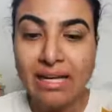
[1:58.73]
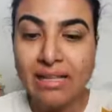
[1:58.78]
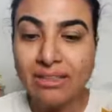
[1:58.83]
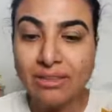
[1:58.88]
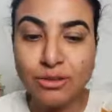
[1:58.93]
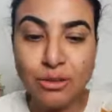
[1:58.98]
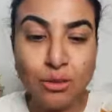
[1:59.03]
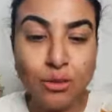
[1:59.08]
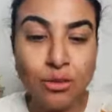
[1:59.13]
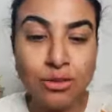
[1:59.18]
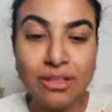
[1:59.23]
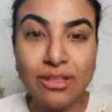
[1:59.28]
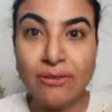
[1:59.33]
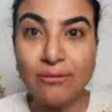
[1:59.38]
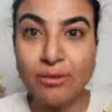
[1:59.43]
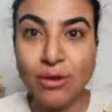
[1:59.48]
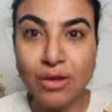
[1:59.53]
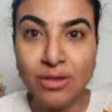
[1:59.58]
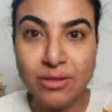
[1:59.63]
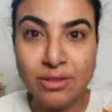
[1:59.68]
So
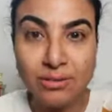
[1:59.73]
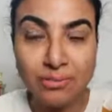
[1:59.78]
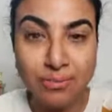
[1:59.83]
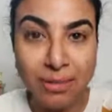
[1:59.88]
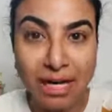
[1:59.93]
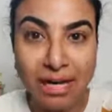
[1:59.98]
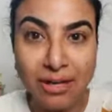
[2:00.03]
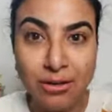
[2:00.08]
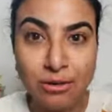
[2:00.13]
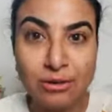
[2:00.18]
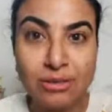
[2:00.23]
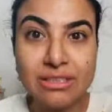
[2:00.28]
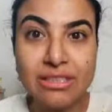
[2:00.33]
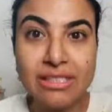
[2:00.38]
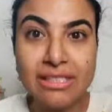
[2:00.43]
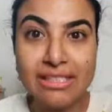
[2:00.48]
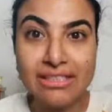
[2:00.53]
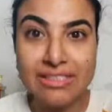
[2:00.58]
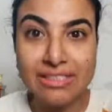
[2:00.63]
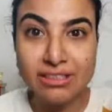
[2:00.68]
if your spouse
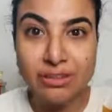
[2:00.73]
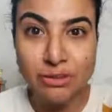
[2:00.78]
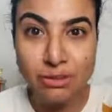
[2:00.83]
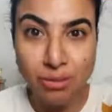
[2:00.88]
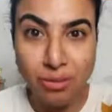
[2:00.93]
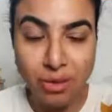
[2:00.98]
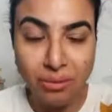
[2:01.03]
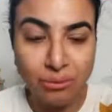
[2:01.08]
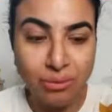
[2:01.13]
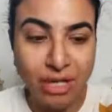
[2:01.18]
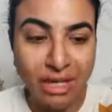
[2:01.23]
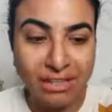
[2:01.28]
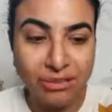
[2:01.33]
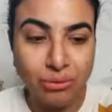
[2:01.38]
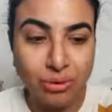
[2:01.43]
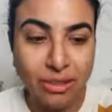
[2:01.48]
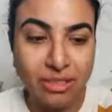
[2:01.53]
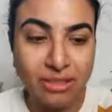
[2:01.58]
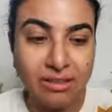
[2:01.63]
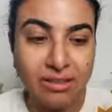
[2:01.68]
is a sole
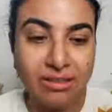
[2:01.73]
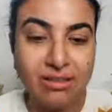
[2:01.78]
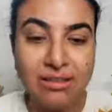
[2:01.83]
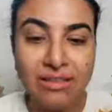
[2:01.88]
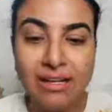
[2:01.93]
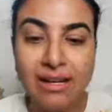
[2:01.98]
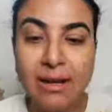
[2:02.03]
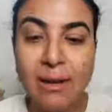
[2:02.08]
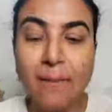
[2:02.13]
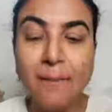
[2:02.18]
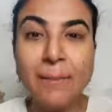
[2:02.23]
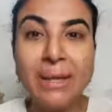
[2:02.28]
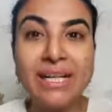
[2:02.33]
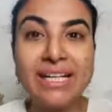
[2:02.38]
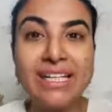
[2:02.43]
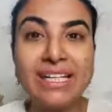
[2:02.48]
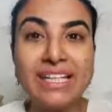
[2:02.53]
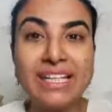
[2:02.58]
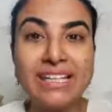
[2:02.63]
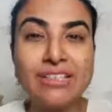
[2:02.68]
breadwinner,
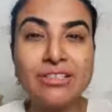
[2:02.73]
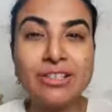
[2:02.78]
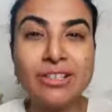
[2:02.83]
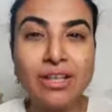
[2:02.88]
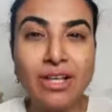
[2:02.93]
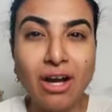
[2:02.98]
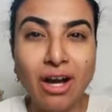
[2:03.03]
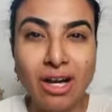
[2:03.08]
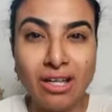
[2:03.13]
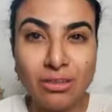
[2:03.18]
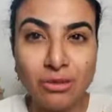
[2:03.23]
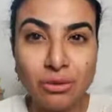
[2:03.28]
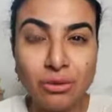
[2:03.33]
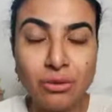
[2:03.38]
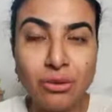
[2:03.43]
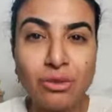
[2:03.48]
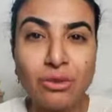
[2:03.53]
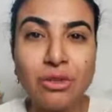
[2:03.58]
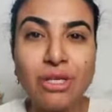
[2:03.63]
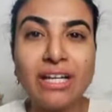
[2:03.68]
but he is not
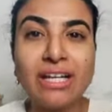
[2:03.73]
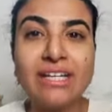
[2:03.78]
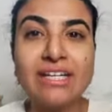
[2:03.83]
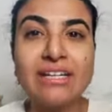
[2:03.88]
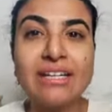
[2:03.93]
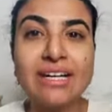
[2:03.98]
good, okay, he